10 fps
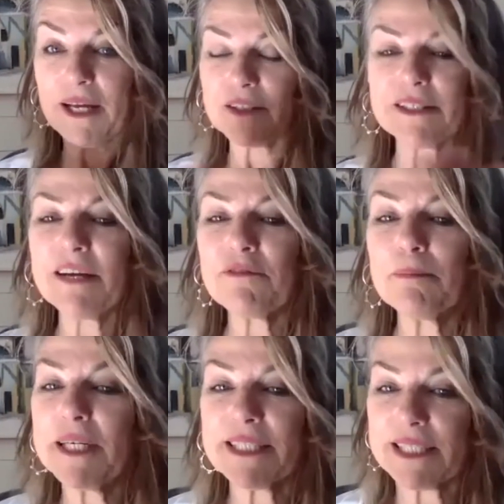Never
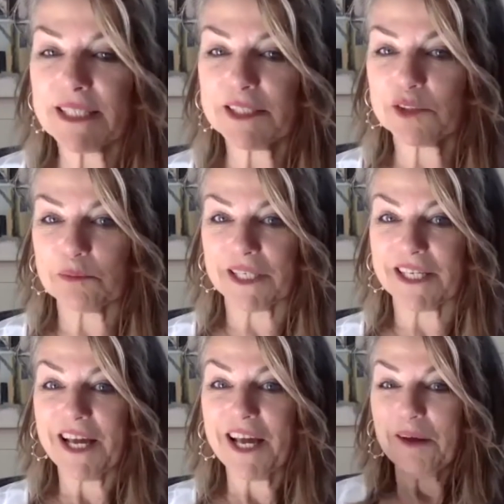made sense to me,
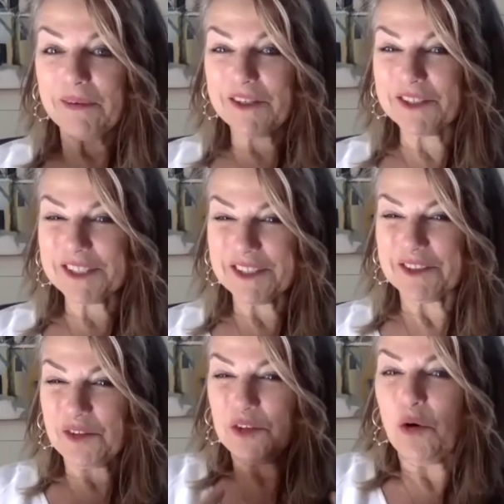because
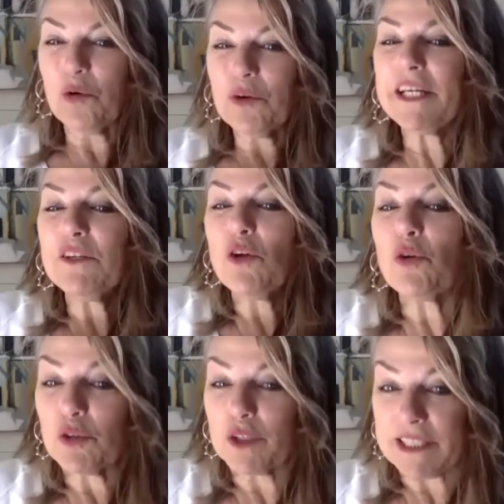you only know
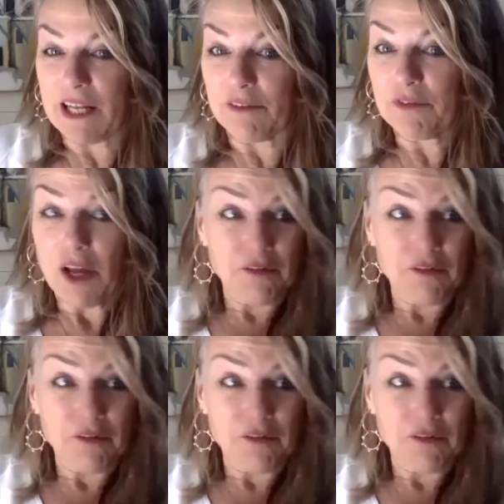yourself